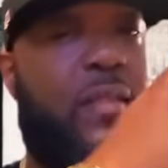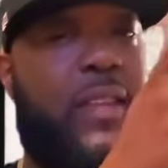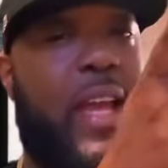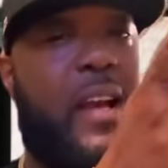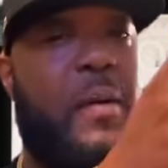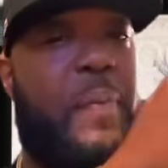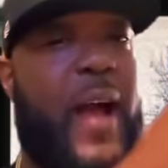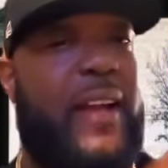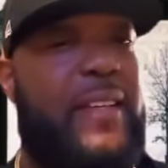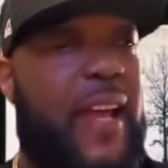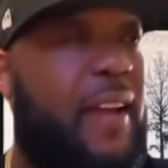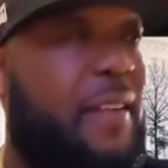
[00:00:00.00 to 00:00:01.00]
Think
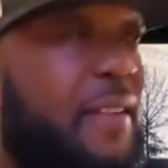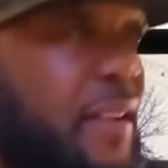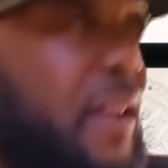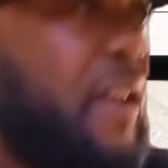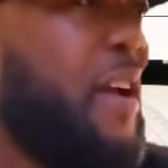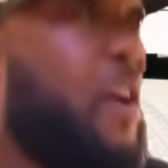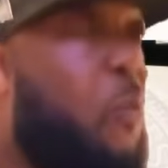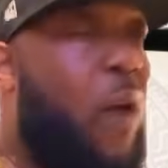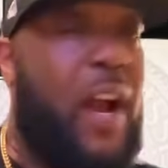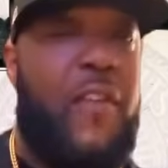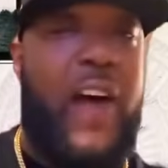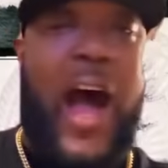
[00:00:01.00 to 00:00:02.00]
about that.
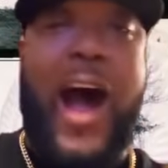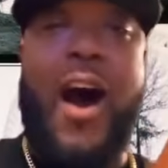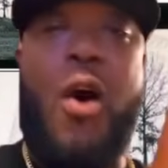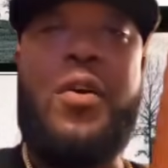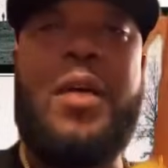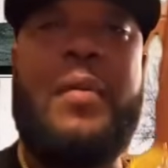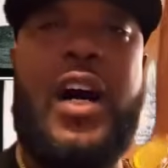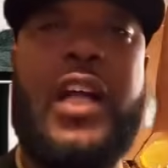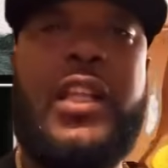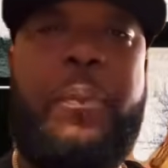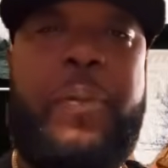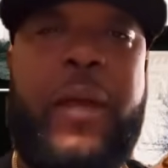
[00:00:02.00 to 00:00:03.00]
What if all them
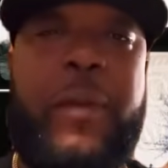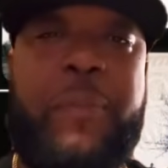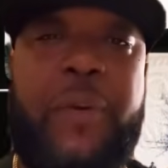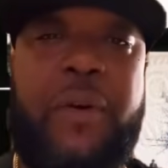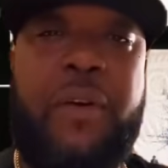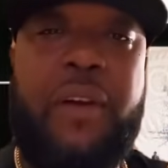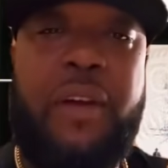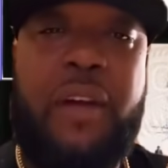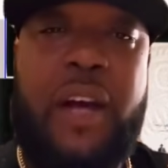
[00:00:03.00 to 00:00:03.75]
other people,